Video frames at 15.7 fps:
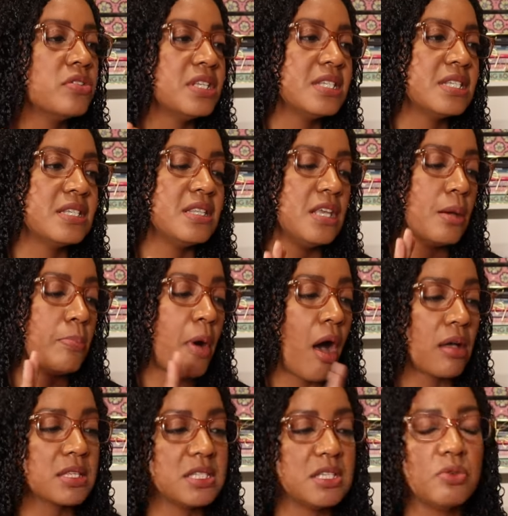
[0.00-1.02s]
This is the
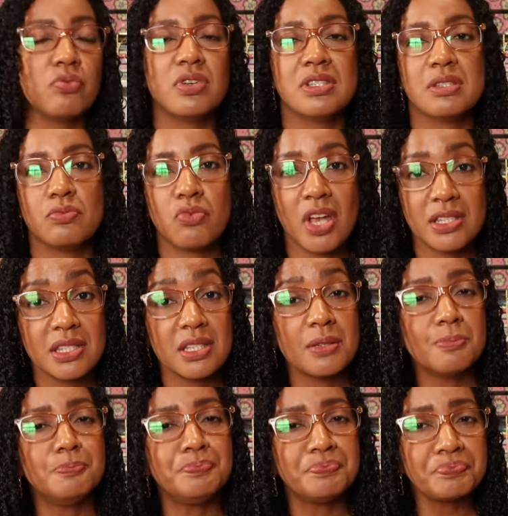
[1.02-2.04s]
epoxy res
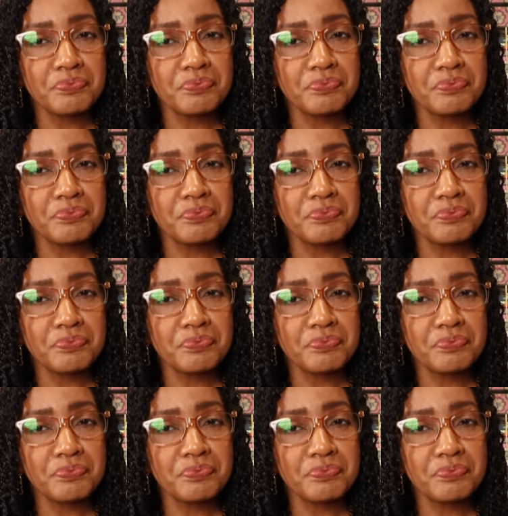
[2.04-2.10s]
resin.